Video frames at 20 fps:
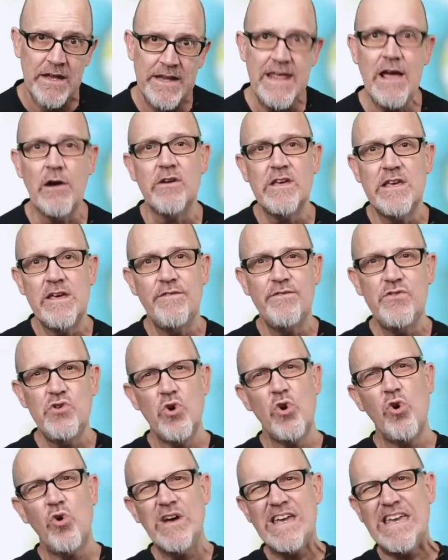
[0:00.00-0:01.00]
Now, if
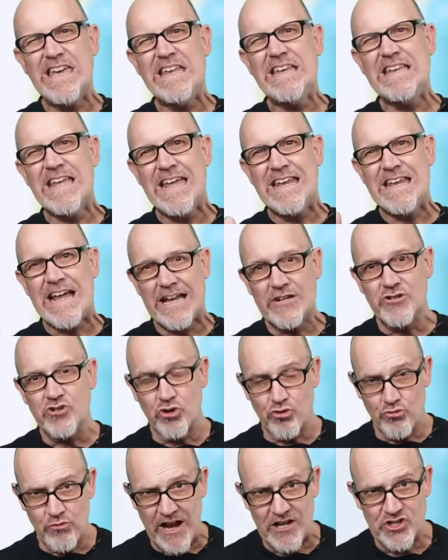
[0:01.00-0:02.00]
you're in an
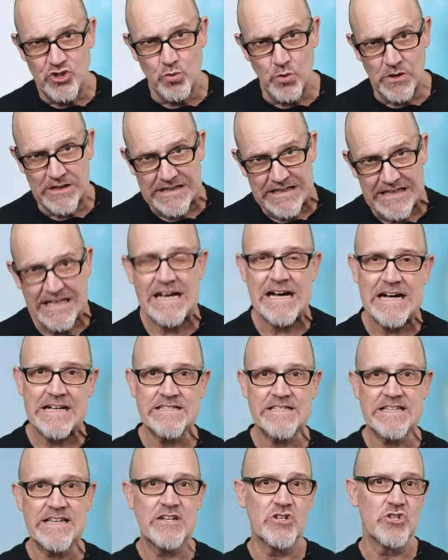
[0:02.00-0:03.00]
undergraduate
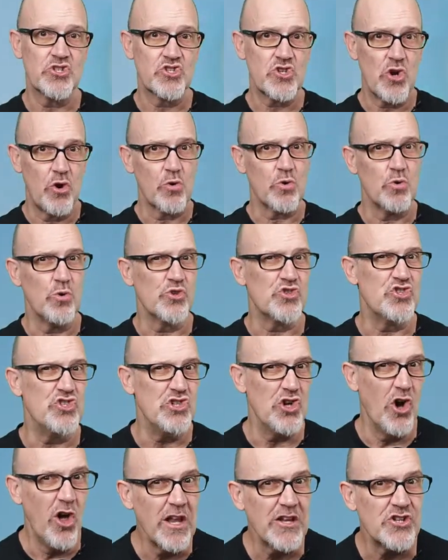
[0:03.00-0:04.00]
class in historical
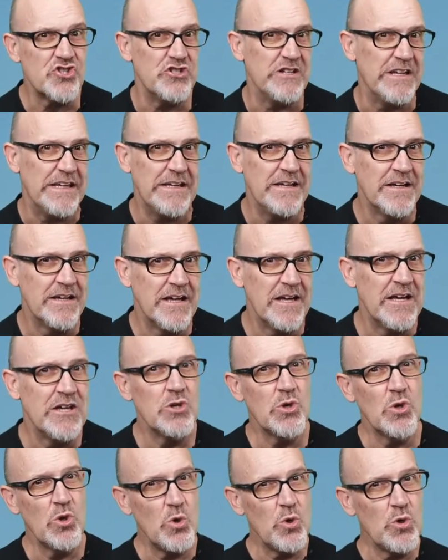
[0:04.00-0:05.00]
geology,
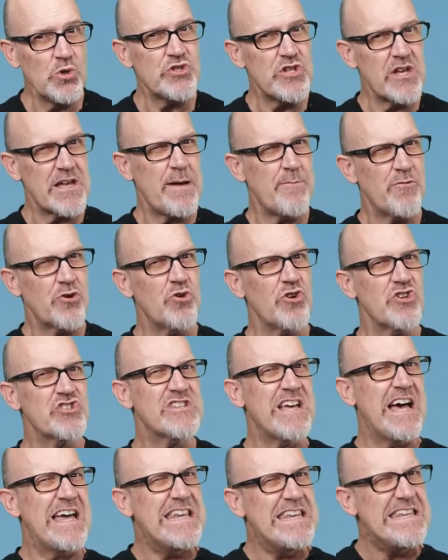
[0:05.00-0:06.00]
You'll also come
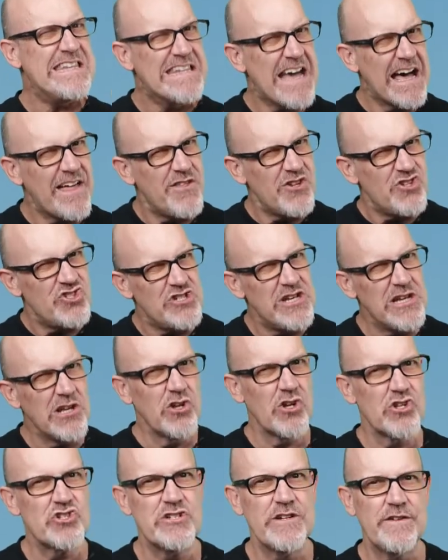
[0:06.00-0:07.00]
across another
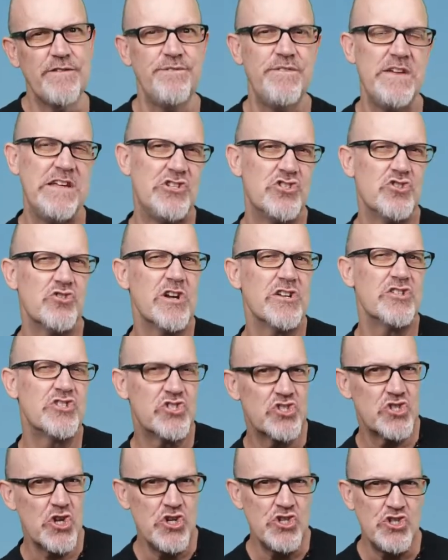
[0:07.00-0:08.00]
geologic feature
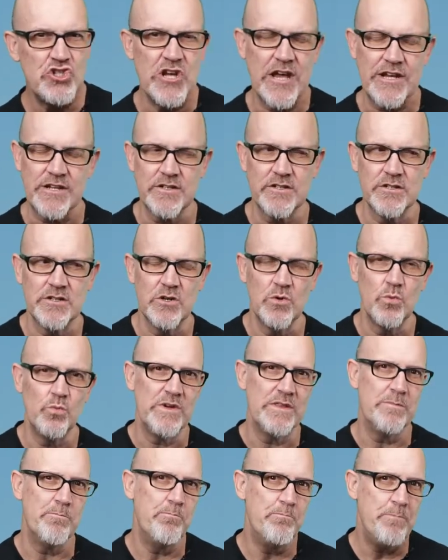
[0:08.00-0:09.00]
associated
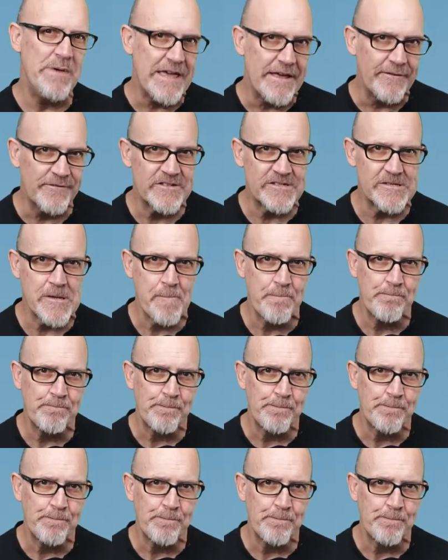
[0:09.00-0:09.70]
with BIFs